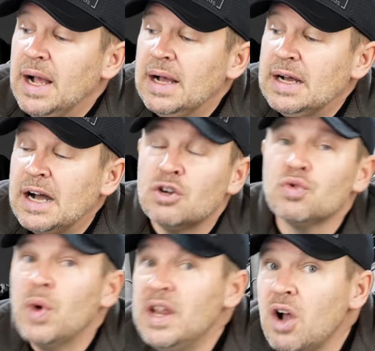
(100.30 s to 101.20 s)
uh, a
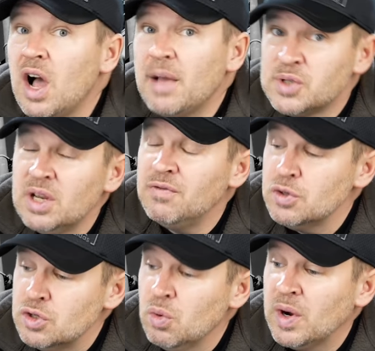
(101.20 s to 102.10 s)
great option if you
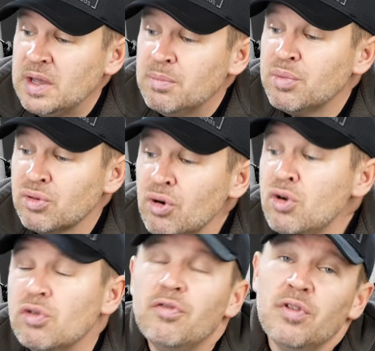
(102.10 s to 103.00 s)
do want to
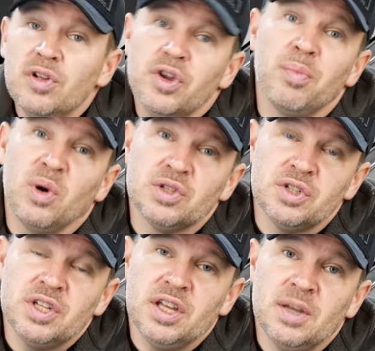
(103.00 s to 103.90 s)
improve your
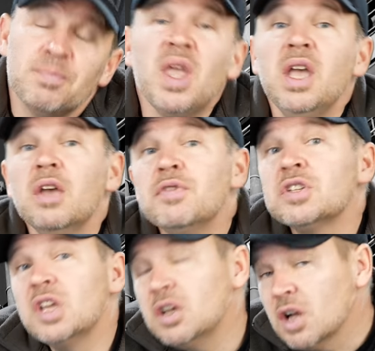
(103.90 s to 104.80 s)
portrait taking. If you're
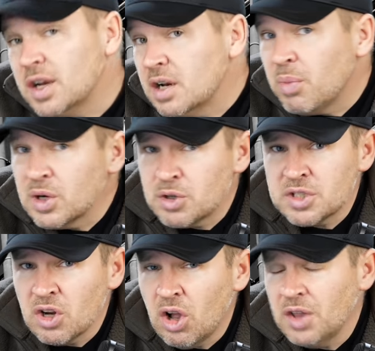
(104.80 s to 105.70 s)
saying you're not into
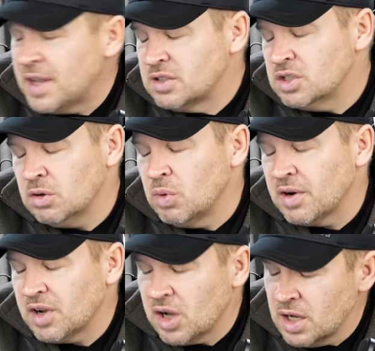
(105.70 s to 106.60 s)
portraits at all and that's you don't want
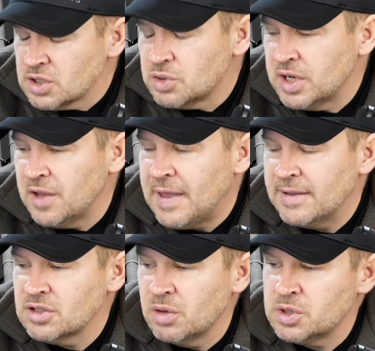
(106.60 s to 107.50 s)
to concentrate on that,
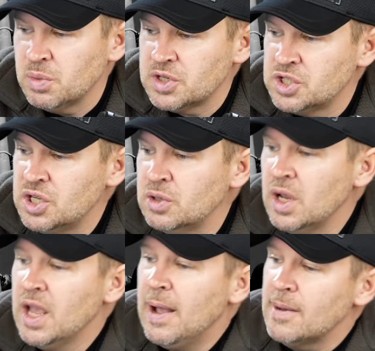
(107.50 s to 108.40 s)
it's not what you want to shoot,
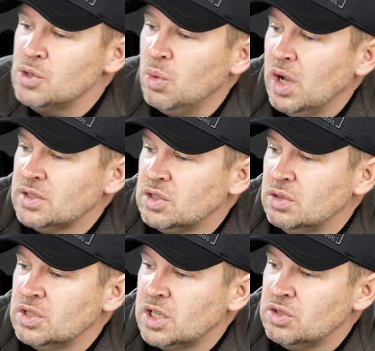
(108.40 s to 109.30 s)
and you want to,
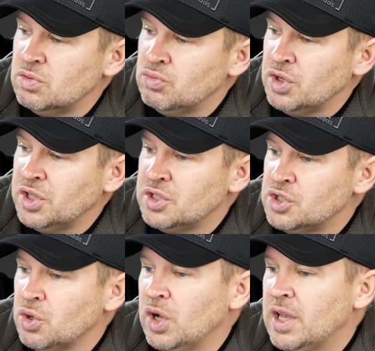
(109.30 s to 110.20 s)
you said you really
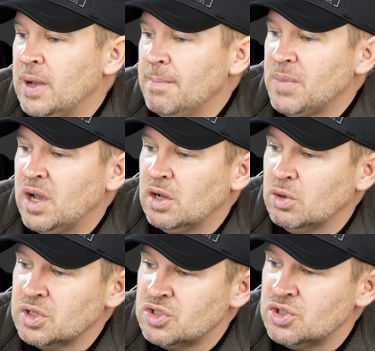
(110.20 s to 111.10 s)
enjoy uh,
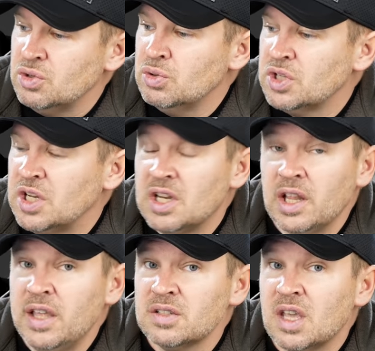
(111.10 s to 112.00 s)
go to zoos and into
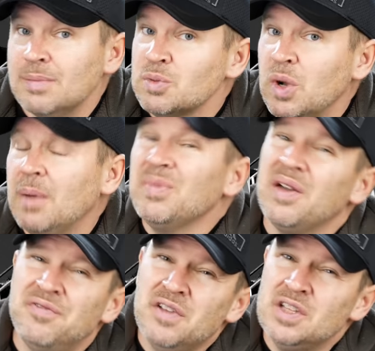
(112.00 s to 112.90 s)
landscapes. Well,
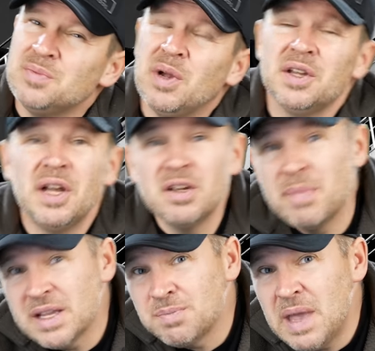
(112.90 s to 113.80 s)
a 50 is probably not your
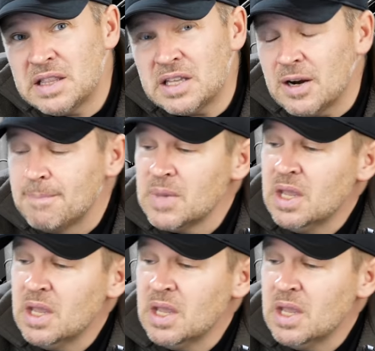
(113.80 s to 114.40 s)
best bet there.